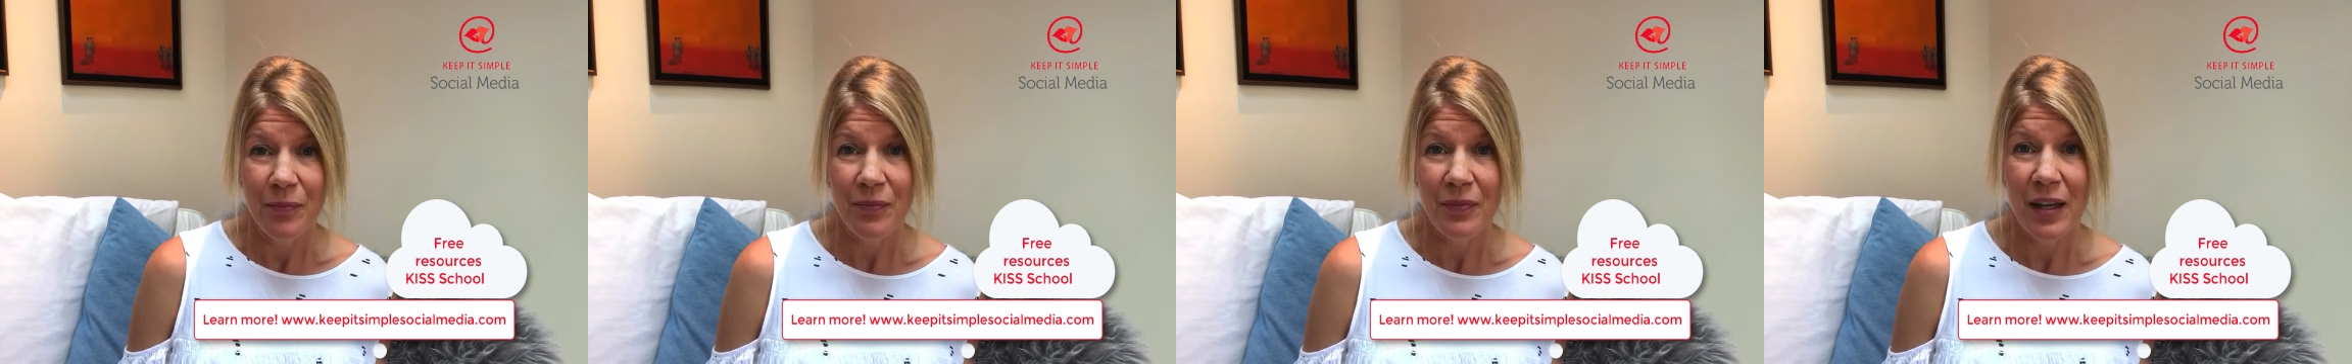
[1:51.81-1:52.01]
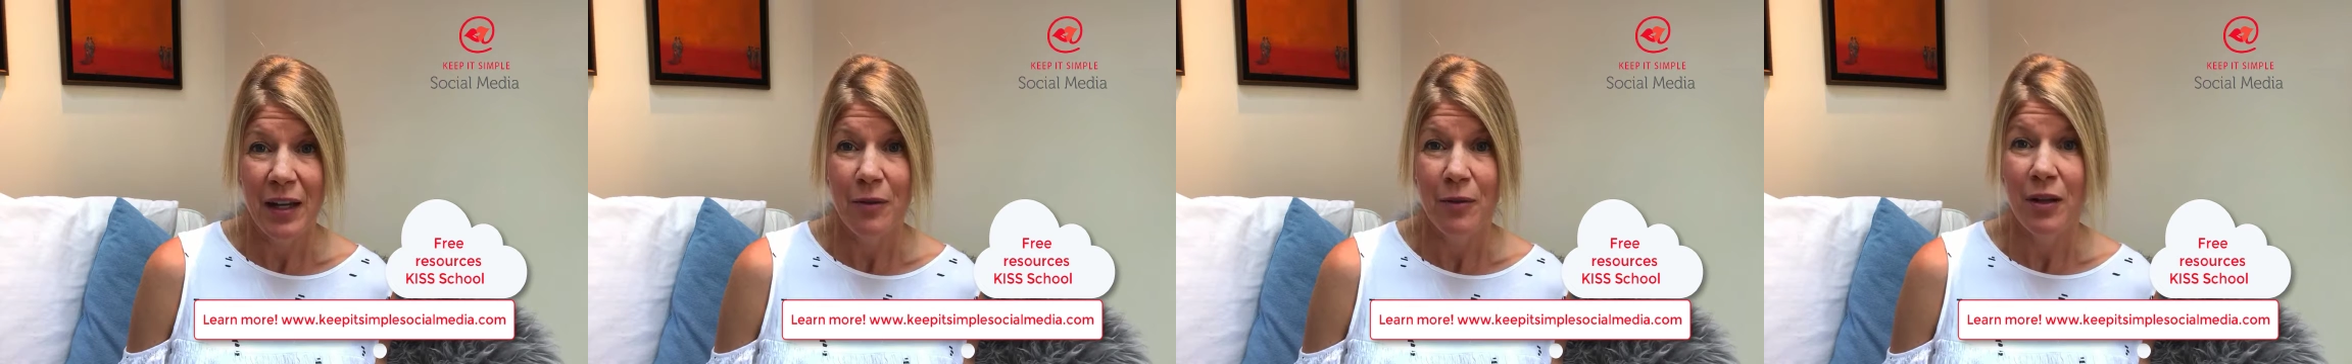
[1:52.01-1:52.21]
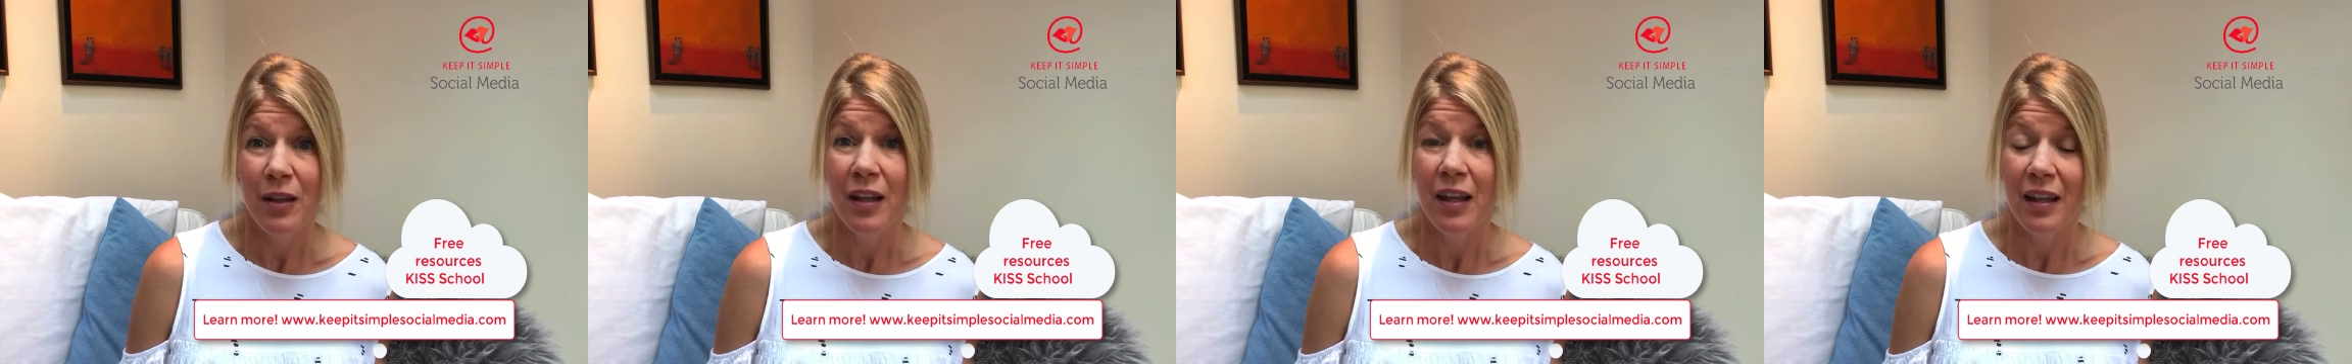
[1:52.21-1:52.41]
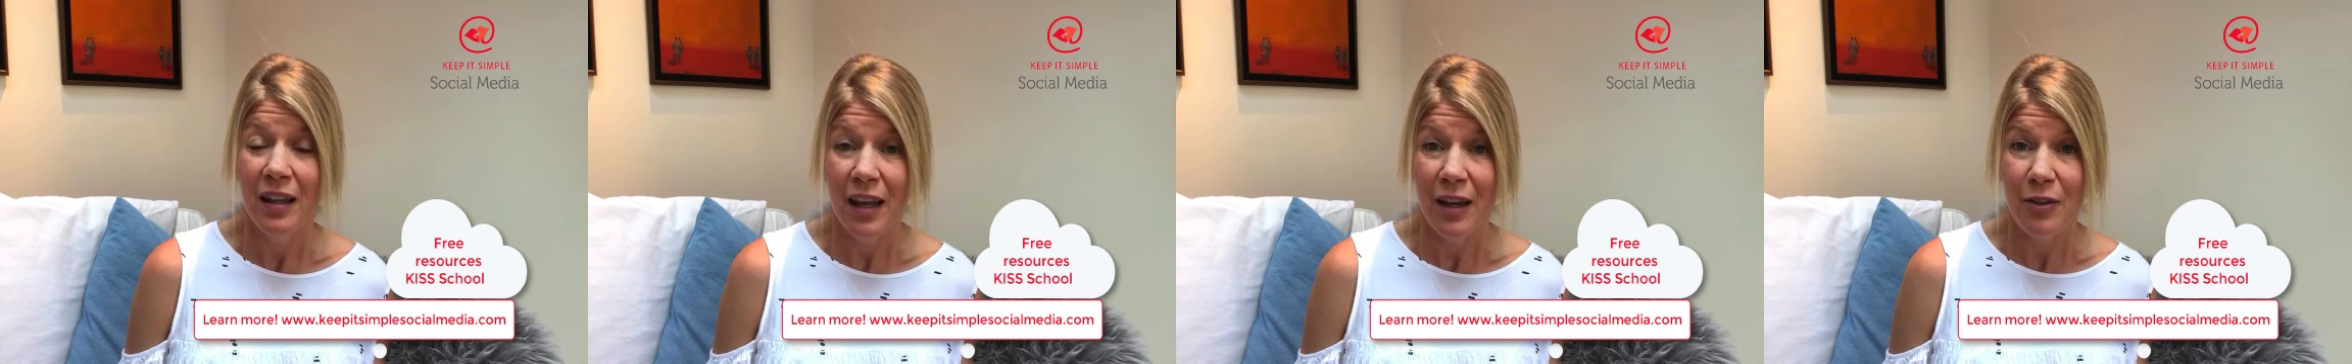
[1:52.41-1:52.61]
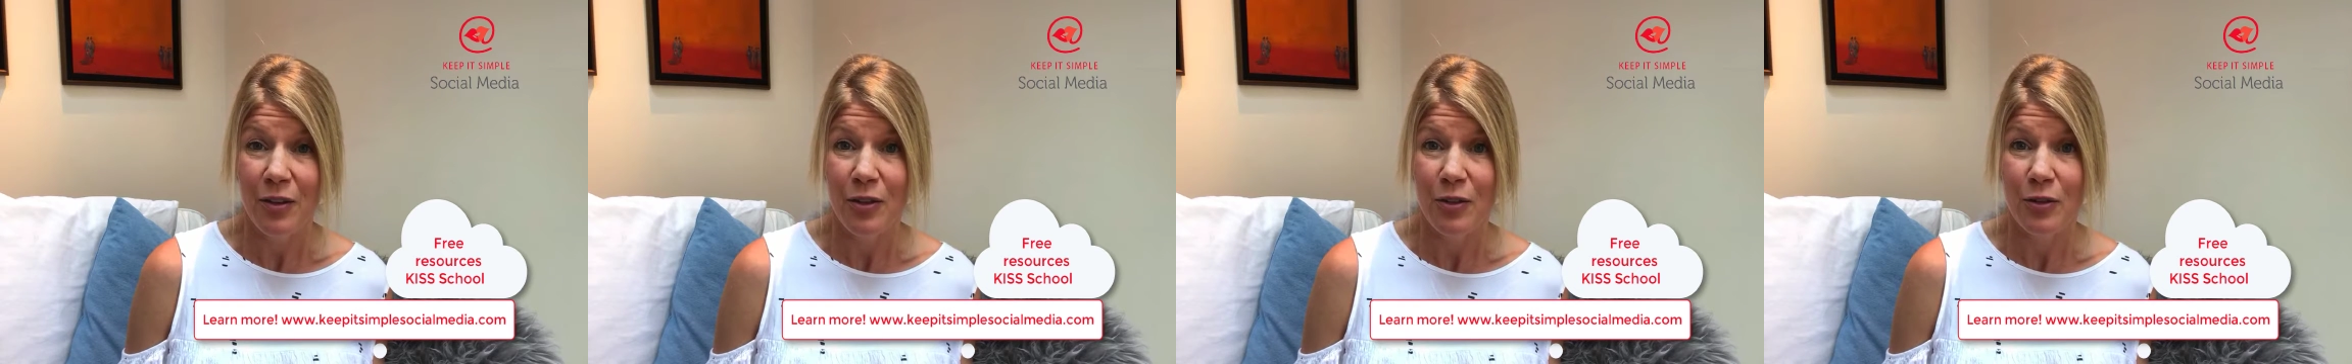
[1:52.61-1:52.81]
that will
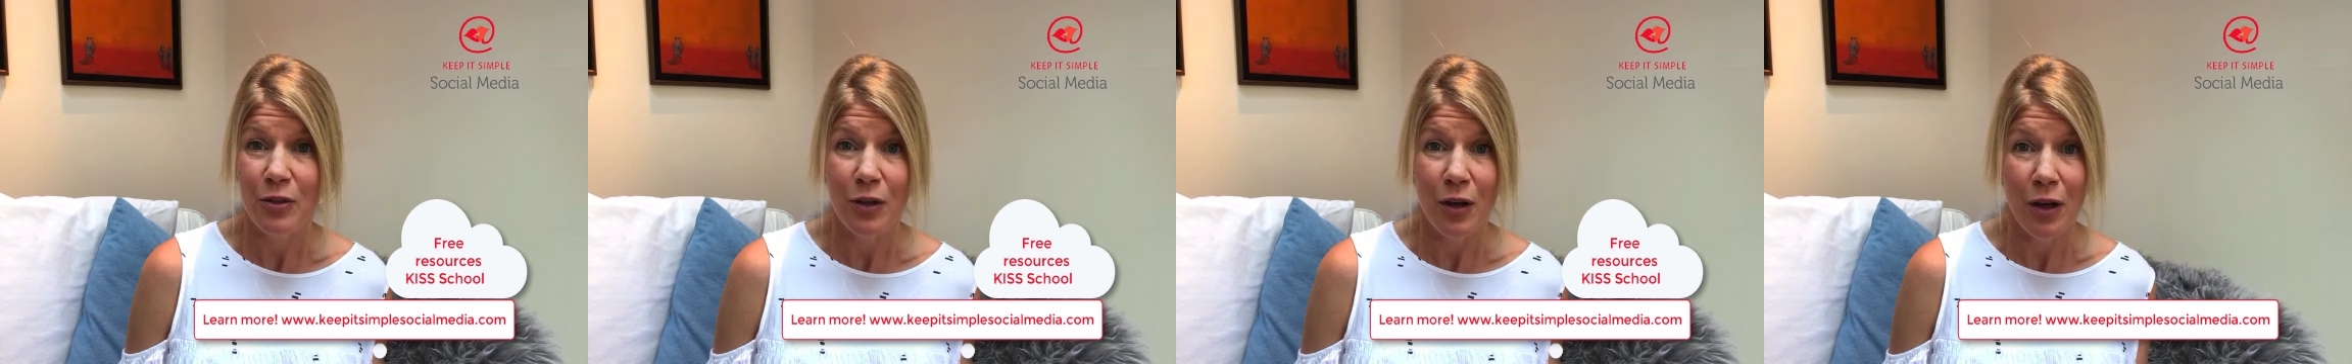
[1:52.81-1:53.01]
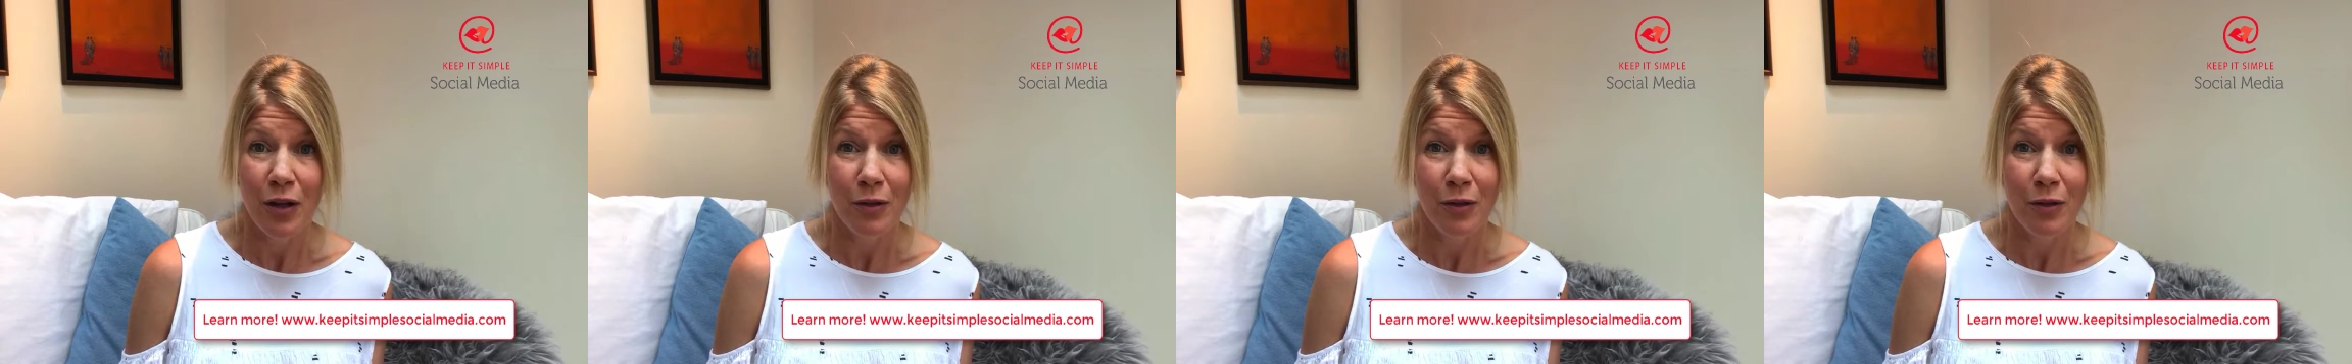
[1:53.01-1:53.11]
allow you to